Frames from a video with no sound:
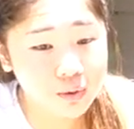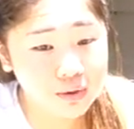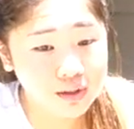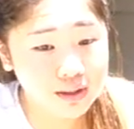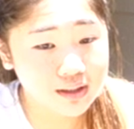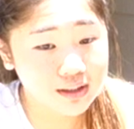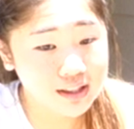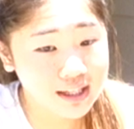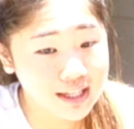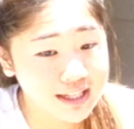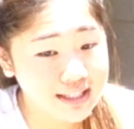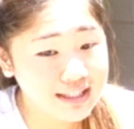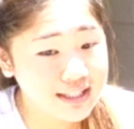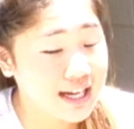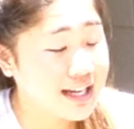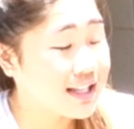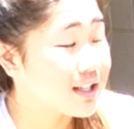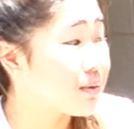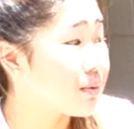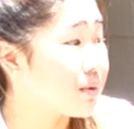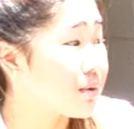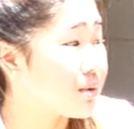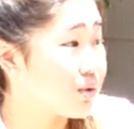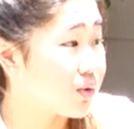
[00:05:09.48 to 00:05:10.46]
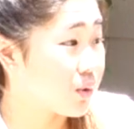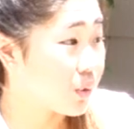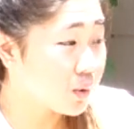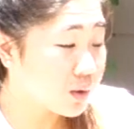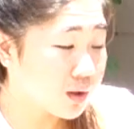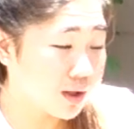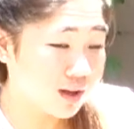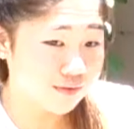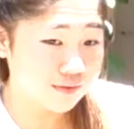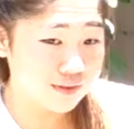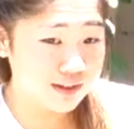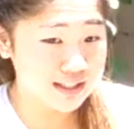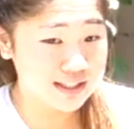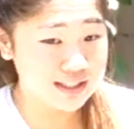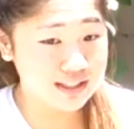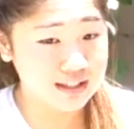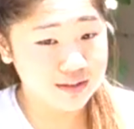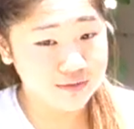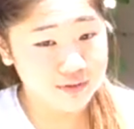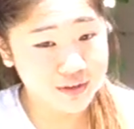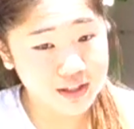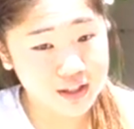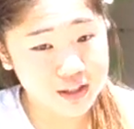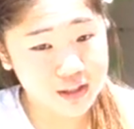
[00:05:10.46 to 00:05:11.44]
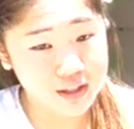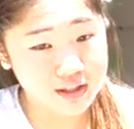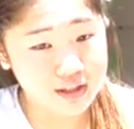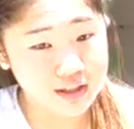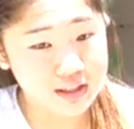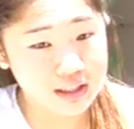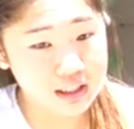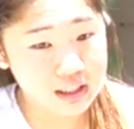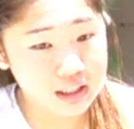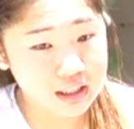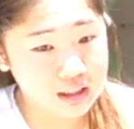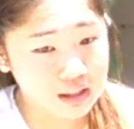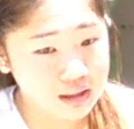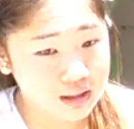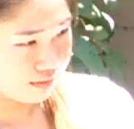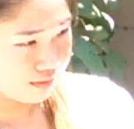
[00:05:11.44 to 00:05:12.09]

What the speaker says: delays as a result of this deficiency.